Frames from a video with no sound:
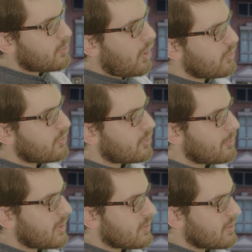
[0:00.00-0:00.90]
tall
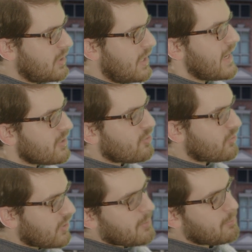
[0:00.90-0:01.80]
system here, is the
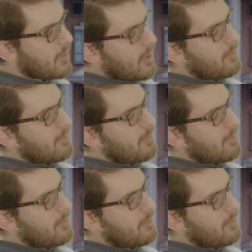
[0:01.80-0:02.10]
same